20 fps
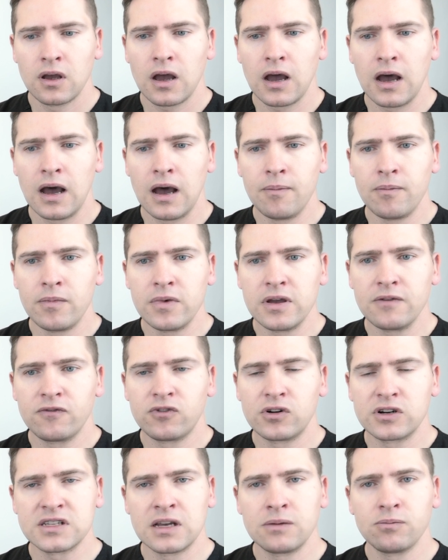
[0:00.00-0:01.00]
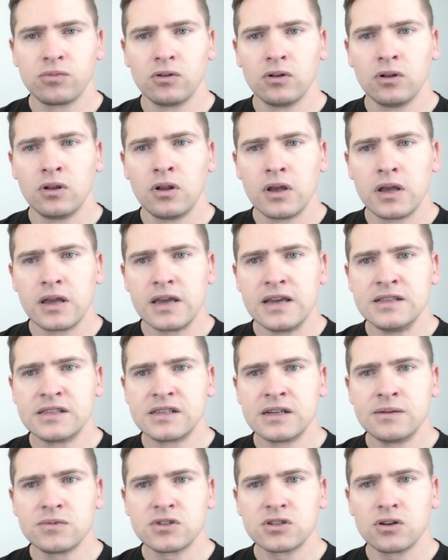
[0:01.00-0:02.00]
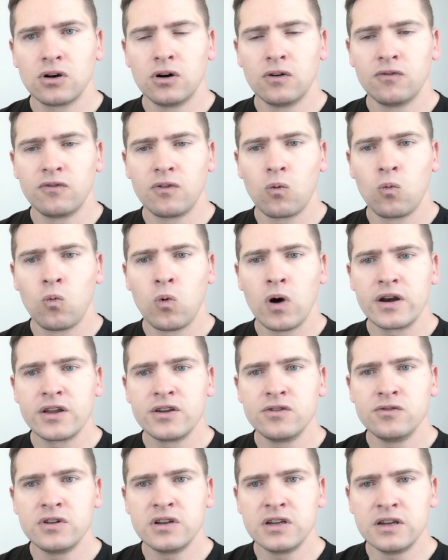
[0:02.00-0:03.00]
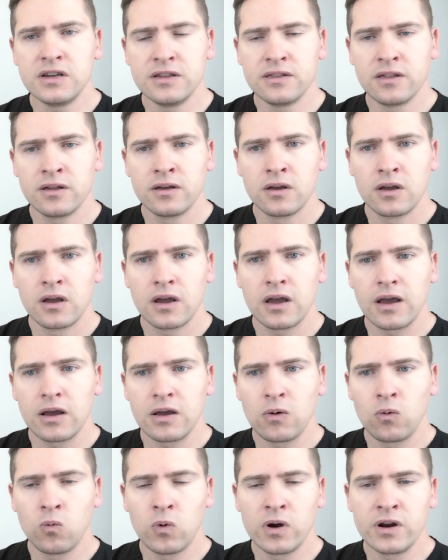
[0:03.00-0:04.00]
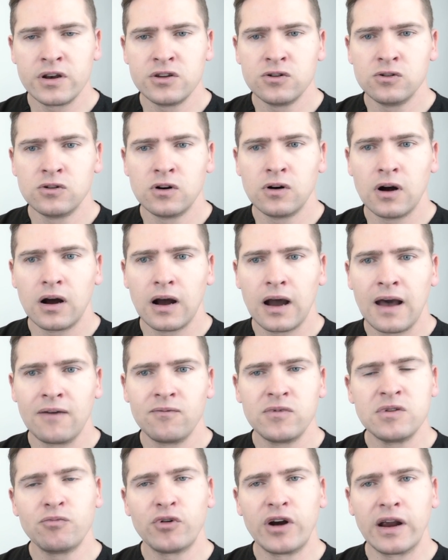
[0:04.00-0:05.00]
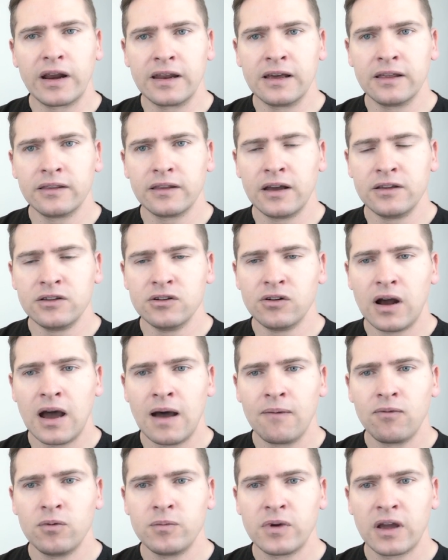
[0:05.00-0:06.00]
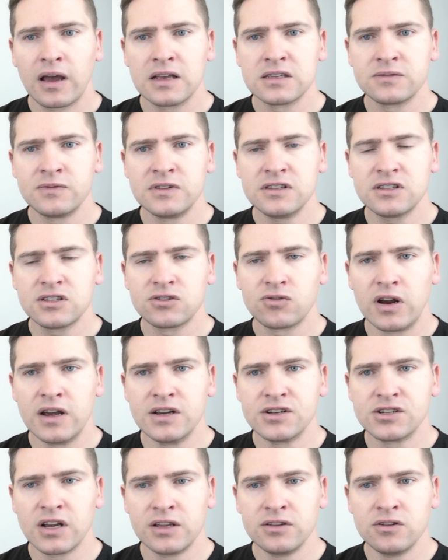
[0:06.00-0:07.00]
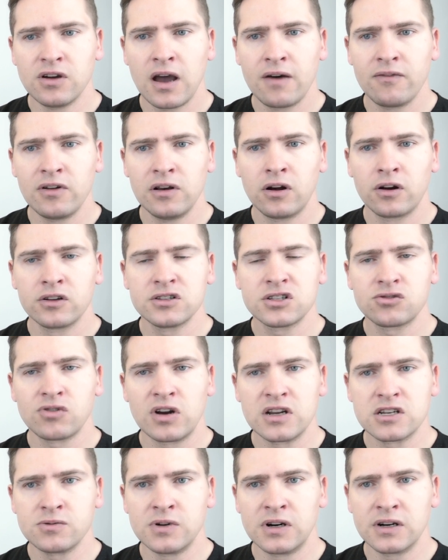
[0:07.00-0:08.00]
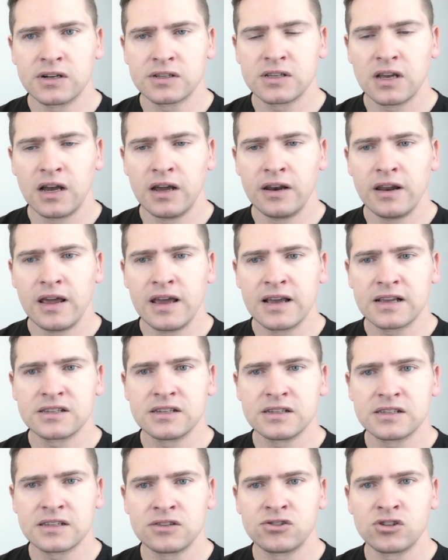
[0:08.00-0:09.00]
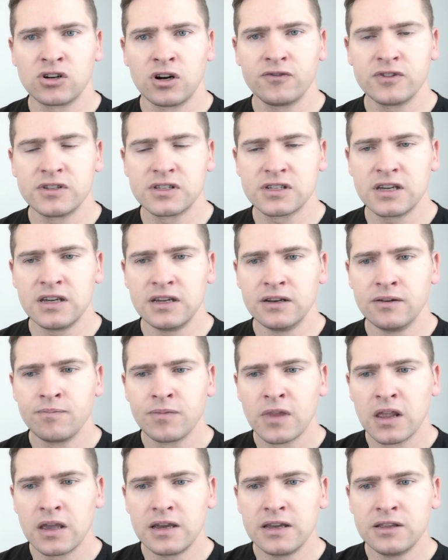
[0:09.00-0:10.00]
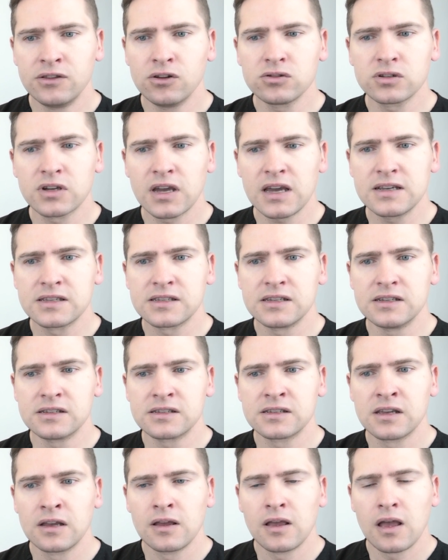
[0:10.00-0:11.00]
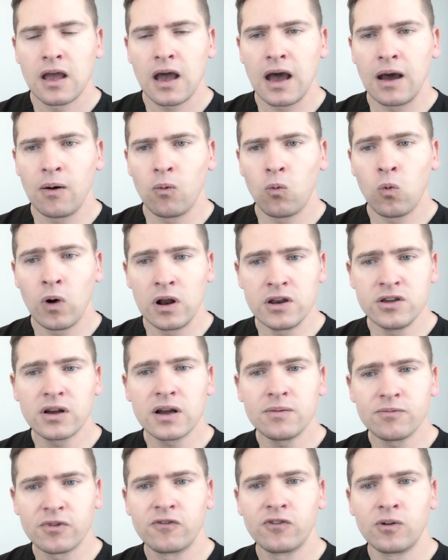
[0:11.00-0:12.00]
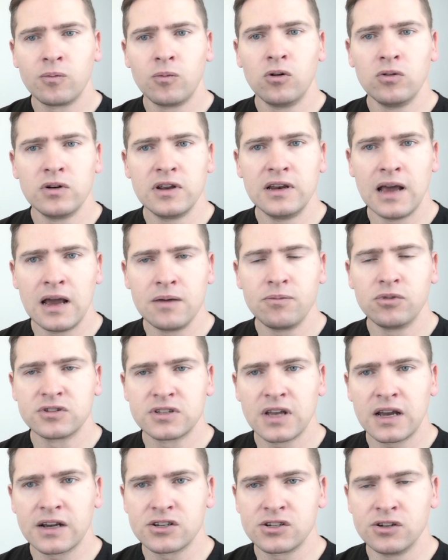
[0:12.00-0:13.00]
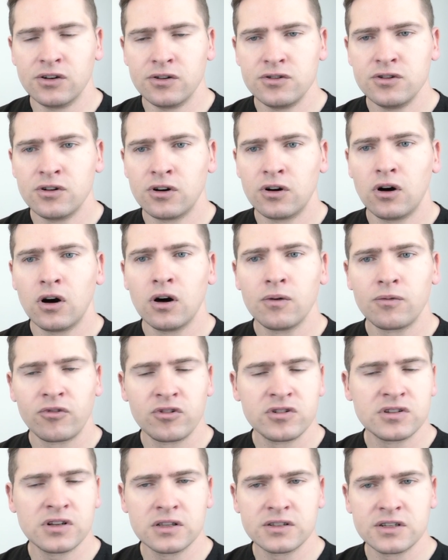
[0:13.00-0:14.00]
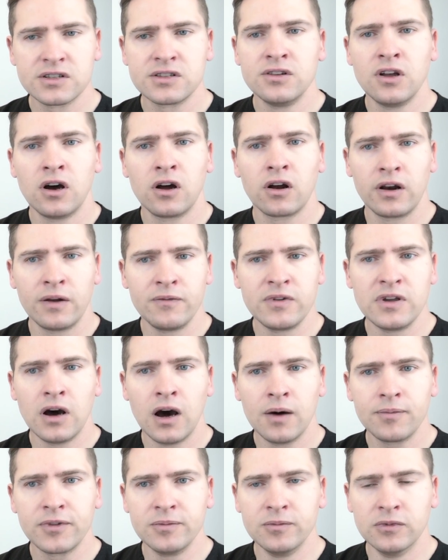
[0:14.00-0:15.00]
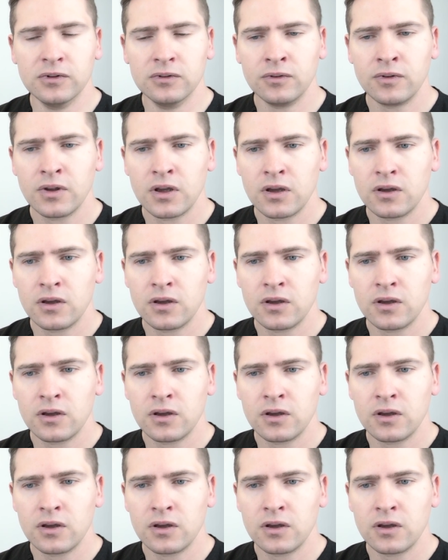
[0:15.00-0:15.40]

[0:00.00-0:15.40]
for example, in terms of what do you need when you have been pregnant and your abdomen has been stretched and you have a lot of stretch marks and excess atrophied skin, in those cases, while you can perform only liposuction, your result is not going to be optimal.